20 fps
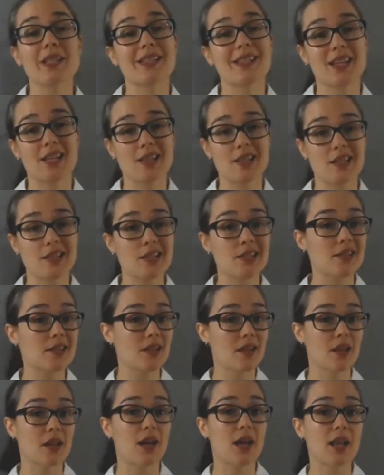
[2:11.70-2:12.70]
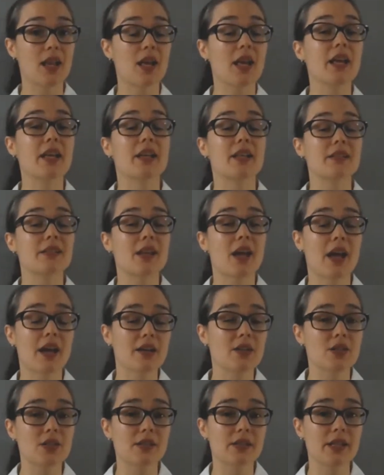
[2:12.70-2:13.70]
to its consistent colour, it is
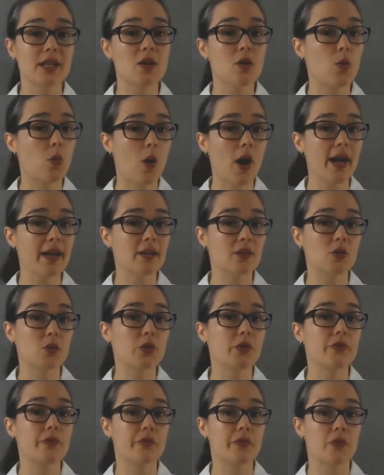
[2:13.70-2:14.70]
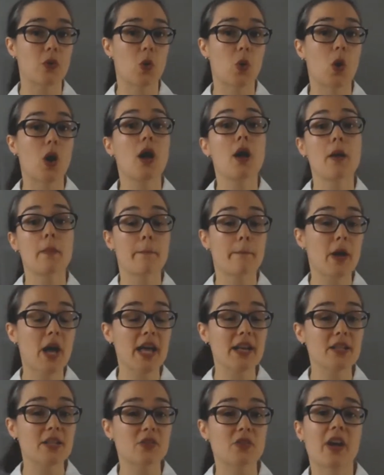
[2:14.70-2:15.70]
actually quite good for
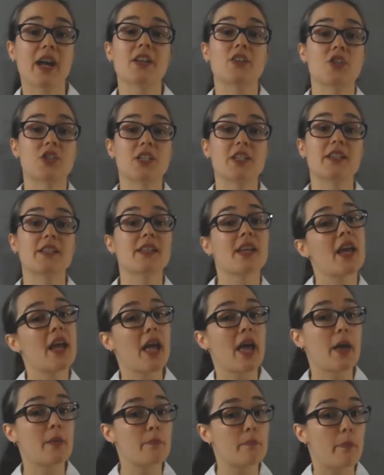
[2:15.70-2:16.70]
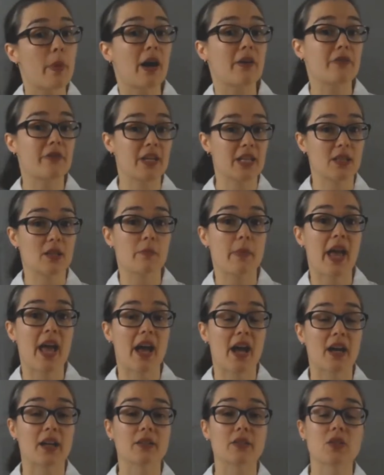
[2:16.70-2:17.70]
minor scratches and buffing them
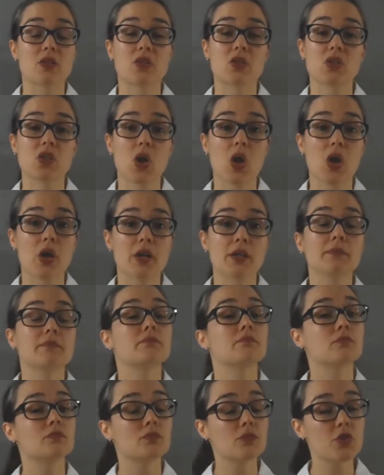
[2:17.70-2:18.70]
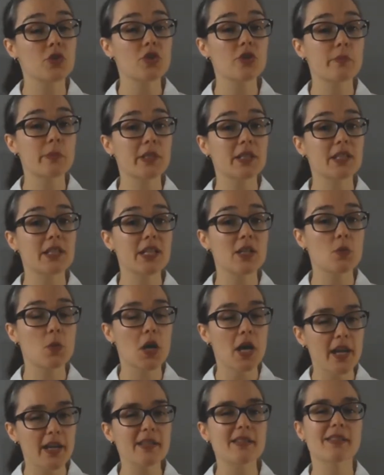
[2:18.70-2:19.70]
out. So durability
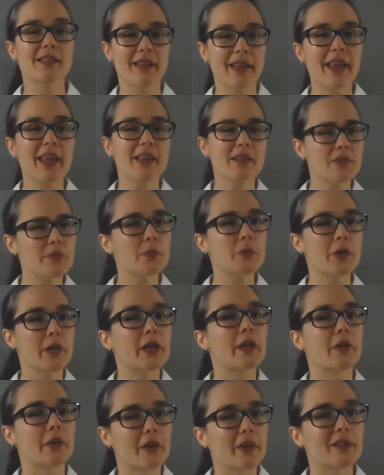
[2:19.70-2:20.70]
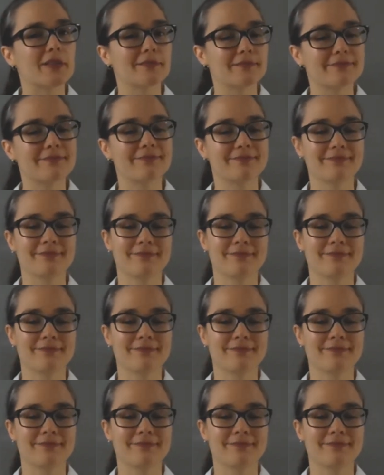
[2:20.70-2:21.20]
wise, it's pretty good.